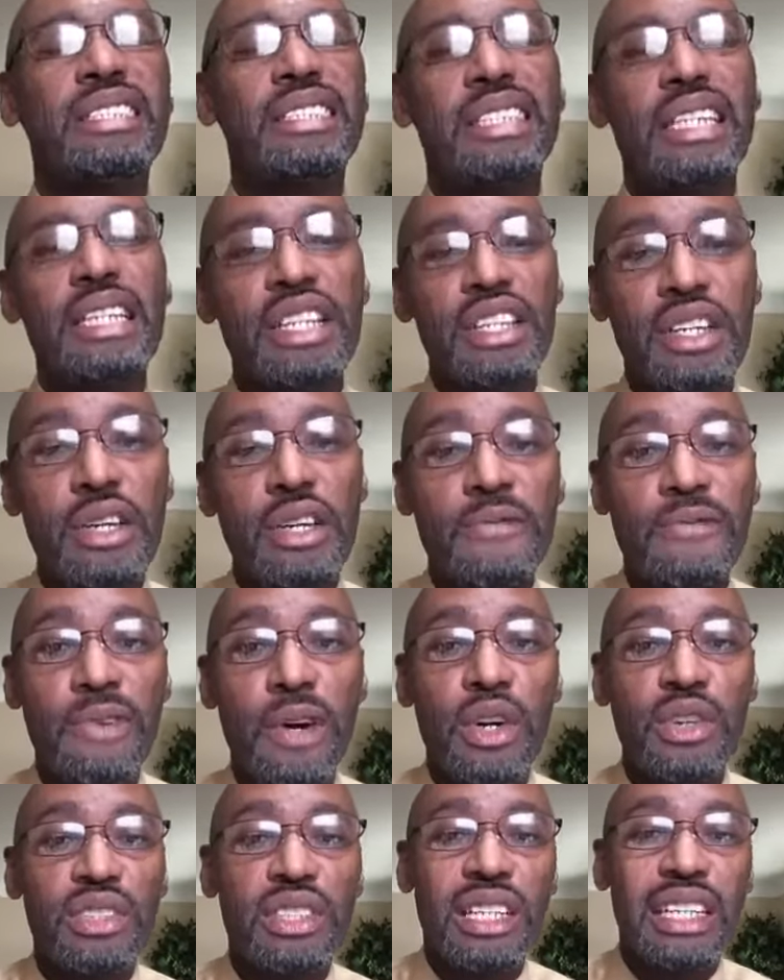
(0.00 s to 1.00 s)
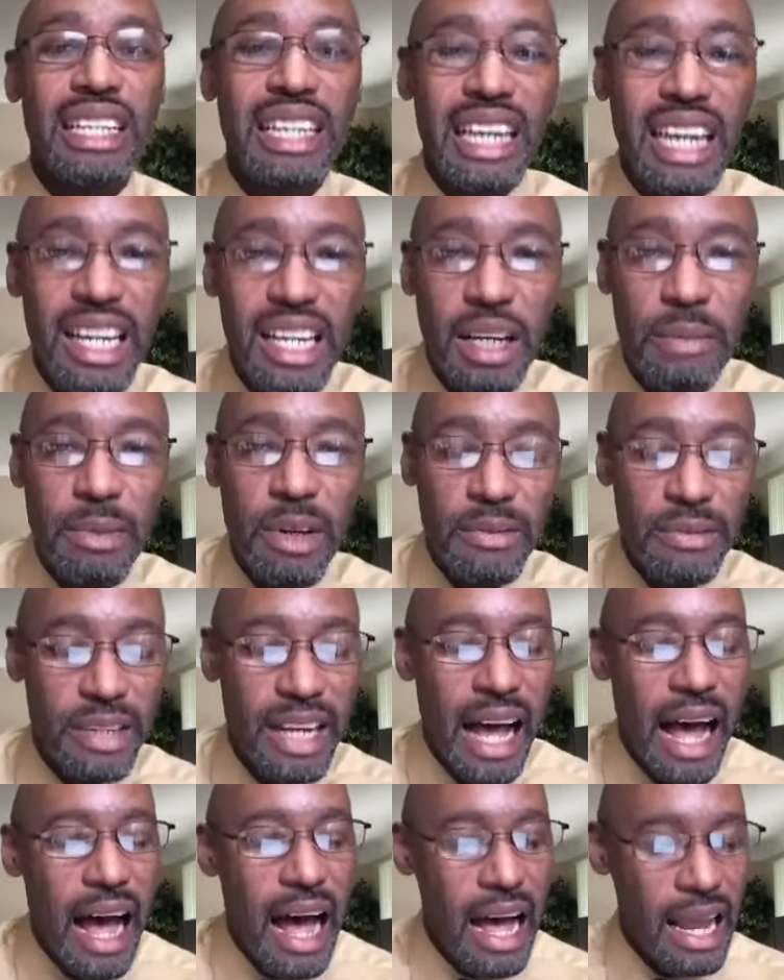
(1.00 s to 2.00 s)
seek ye first the kingdom of
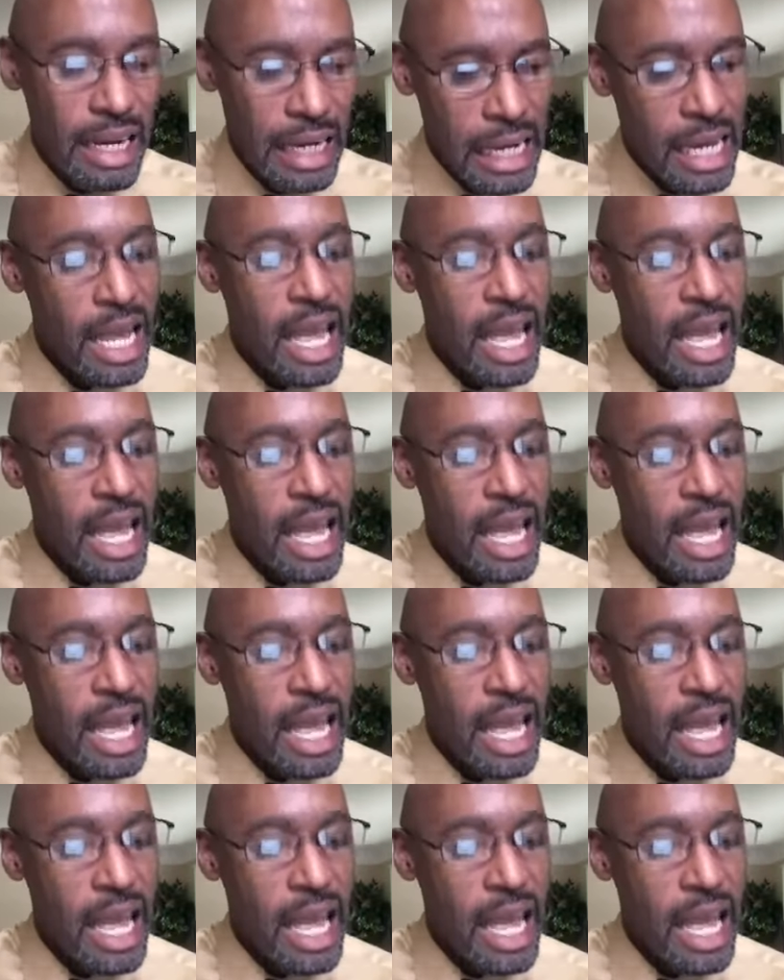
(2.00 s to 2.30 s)
God